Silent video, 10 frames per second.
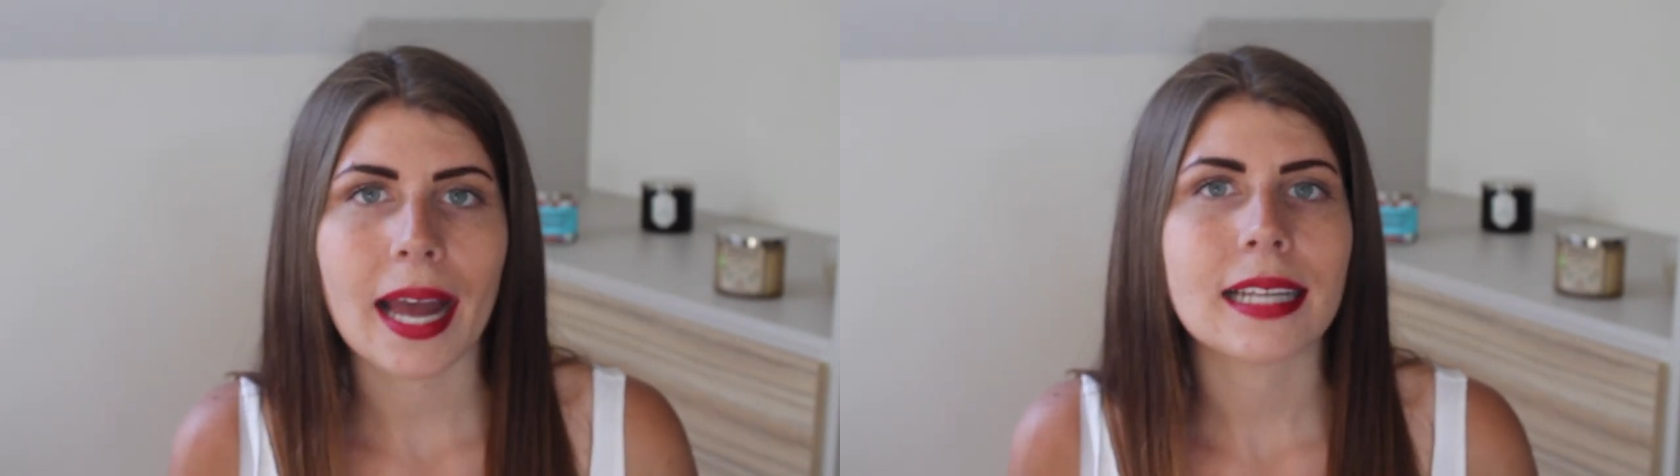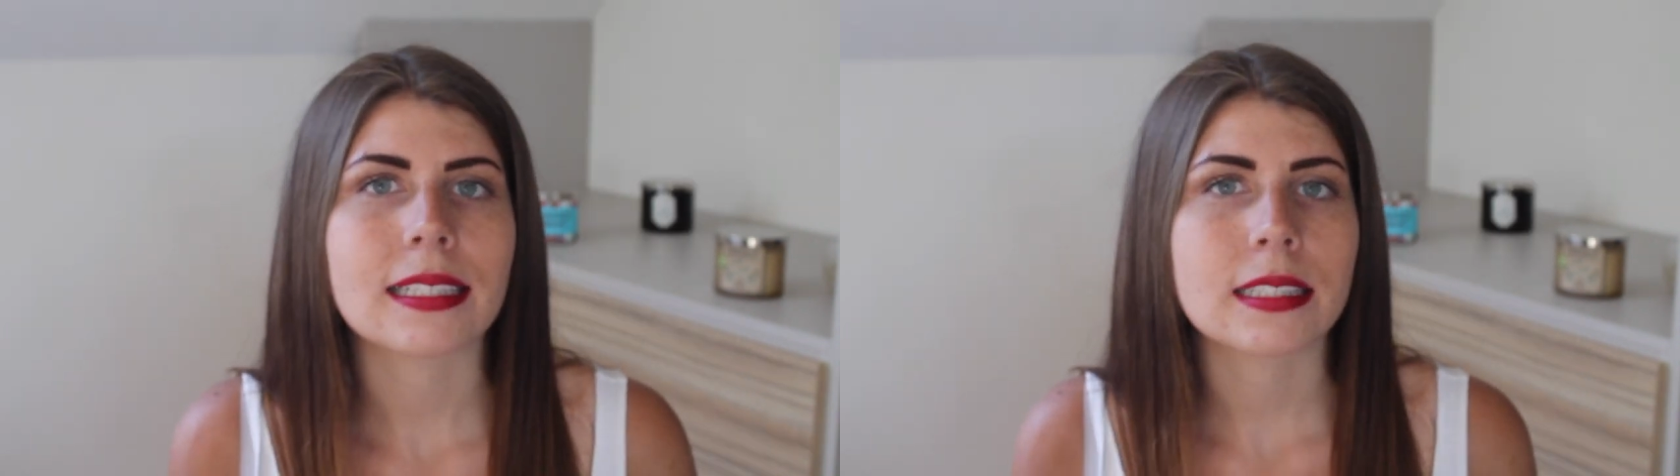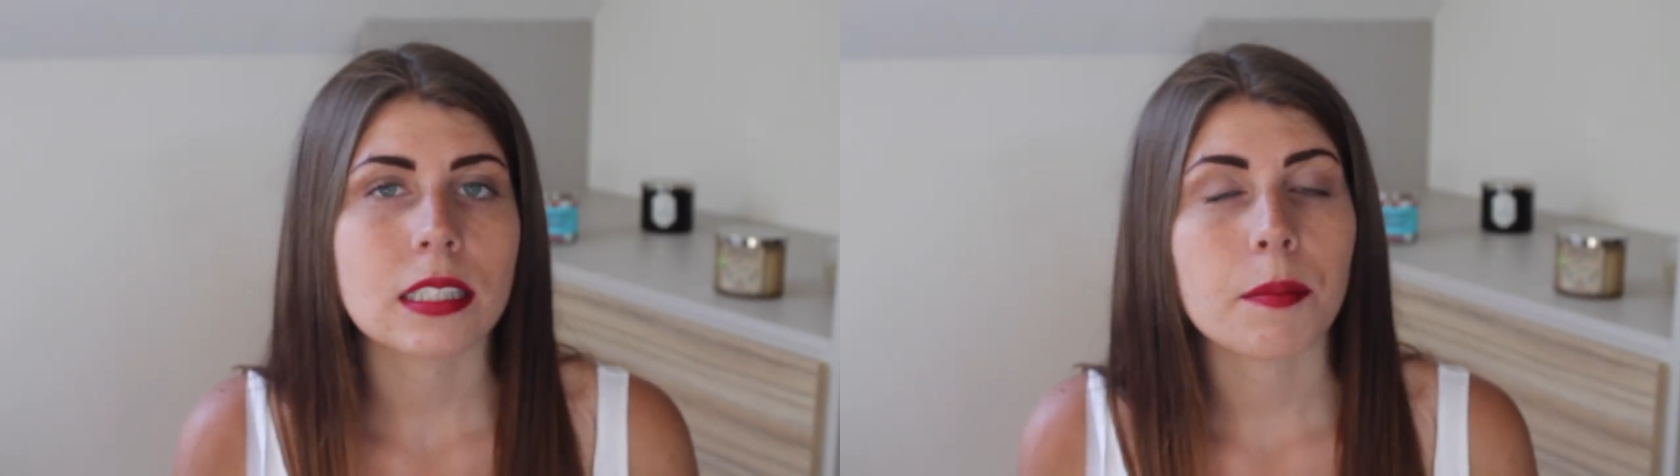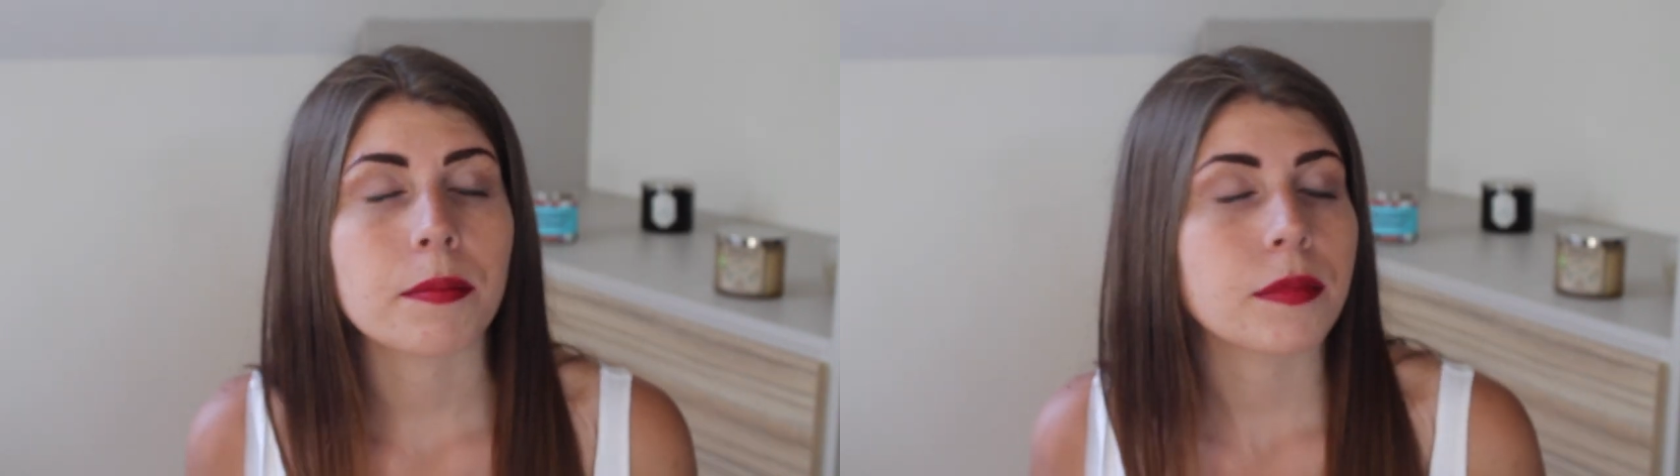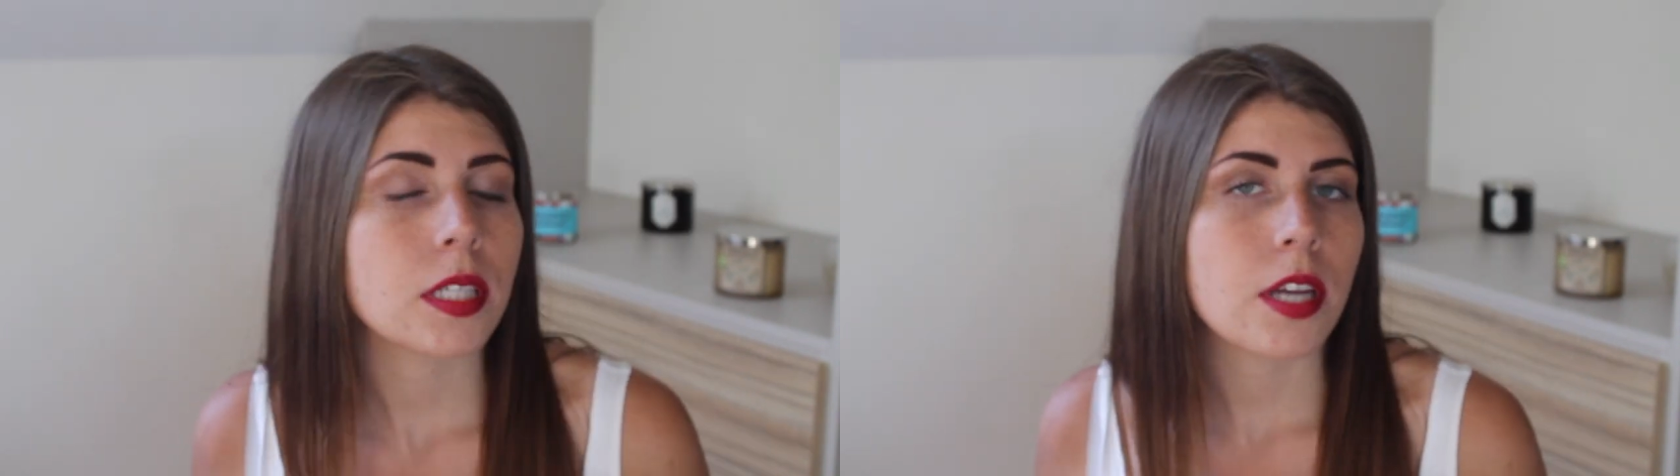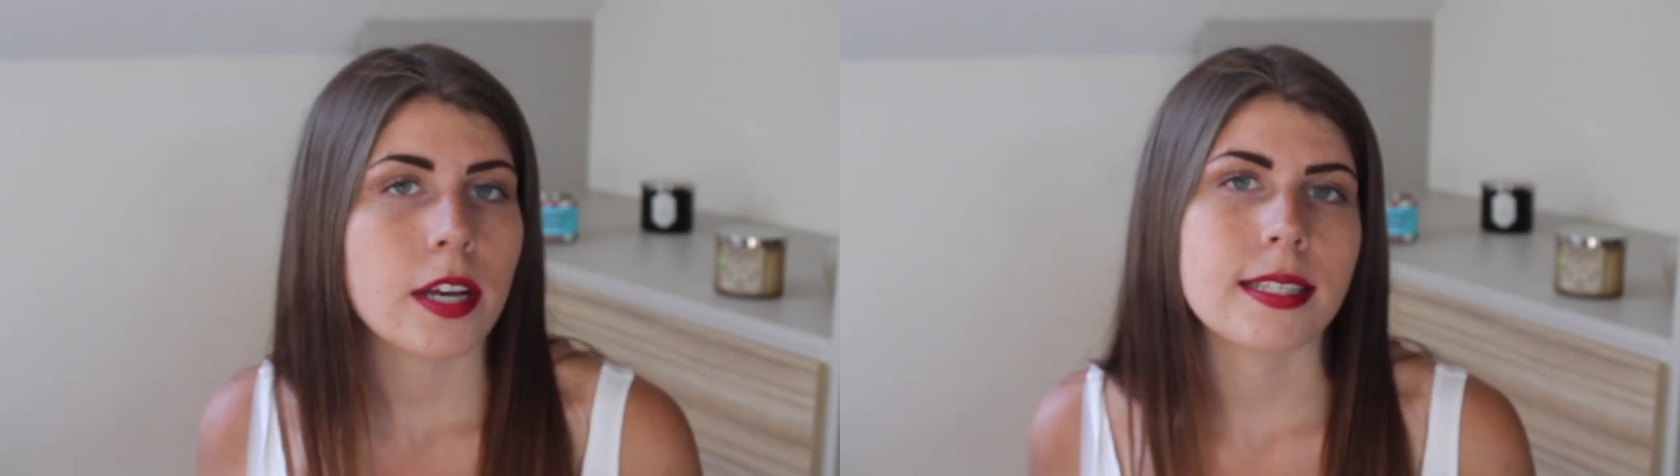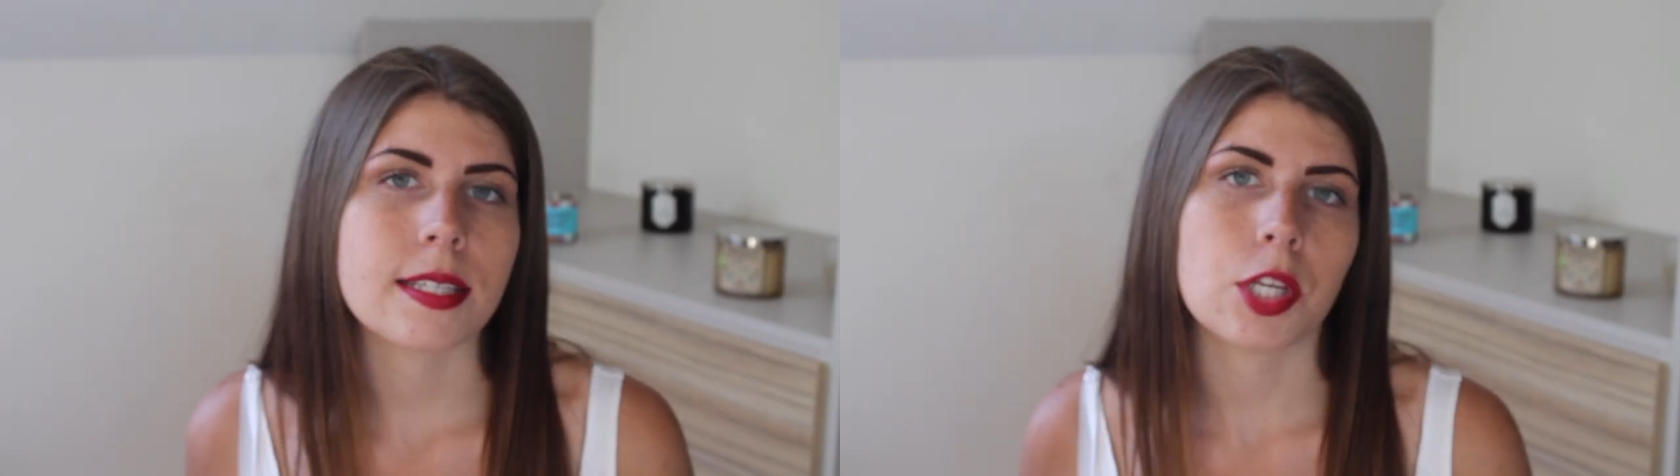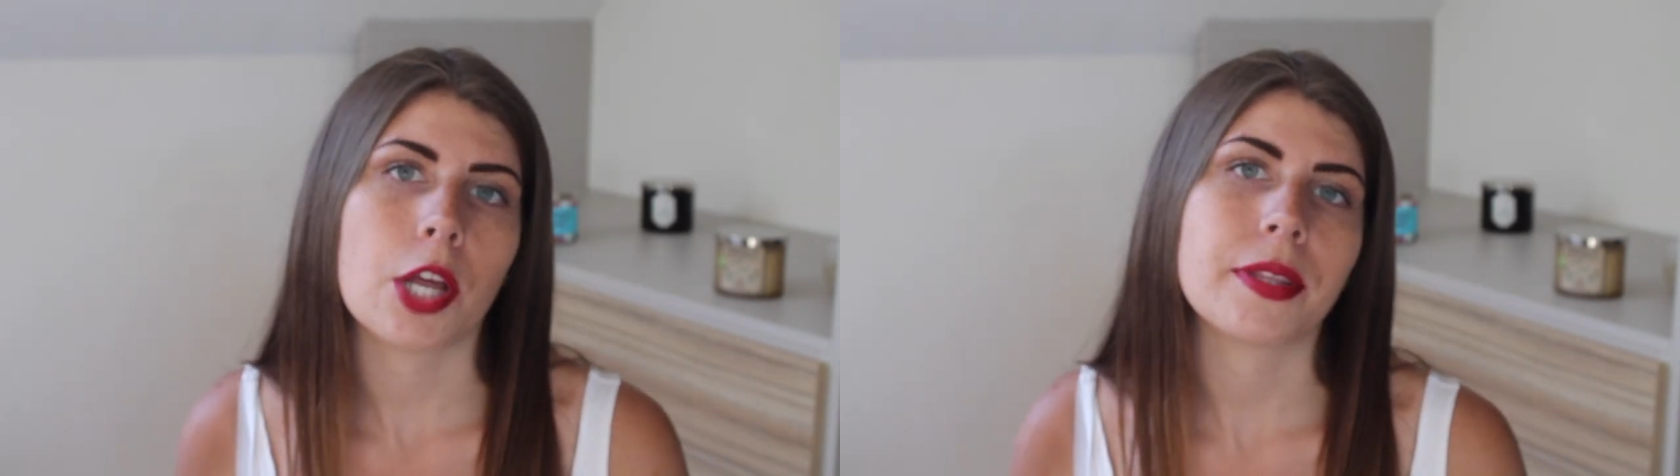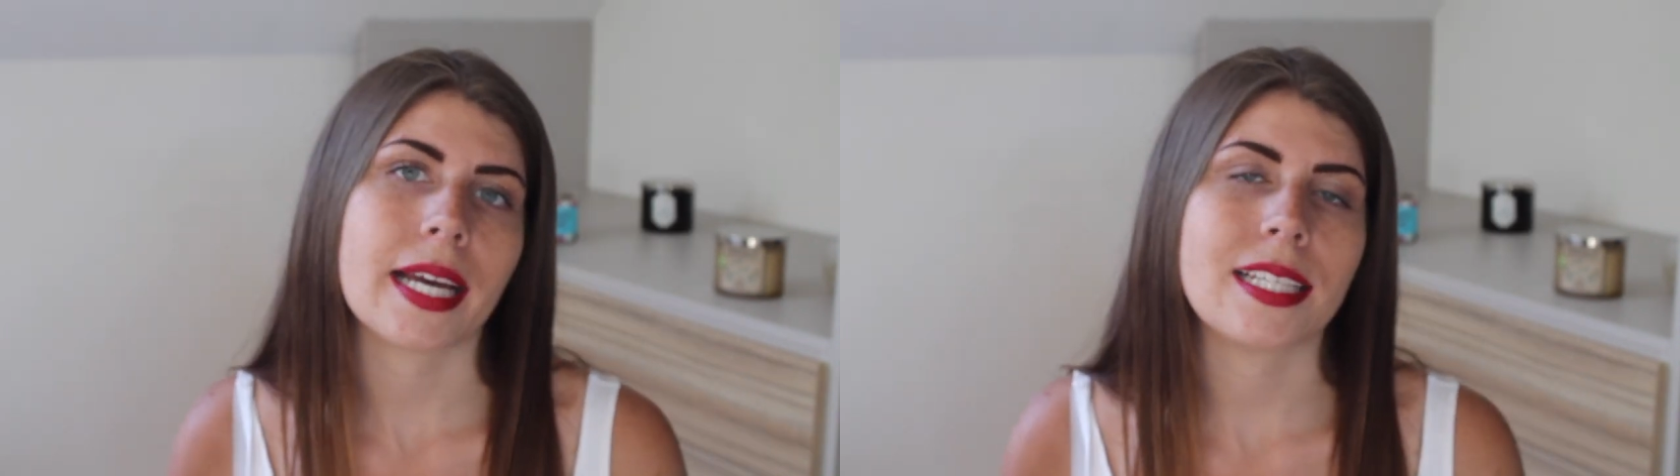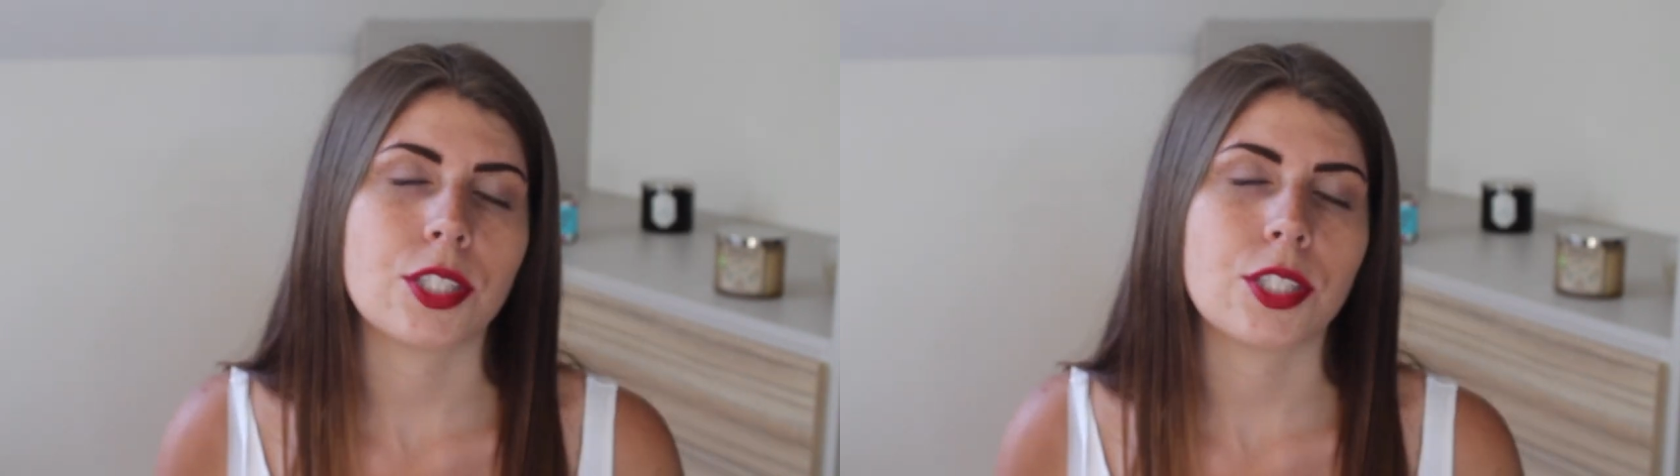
and some nurses load that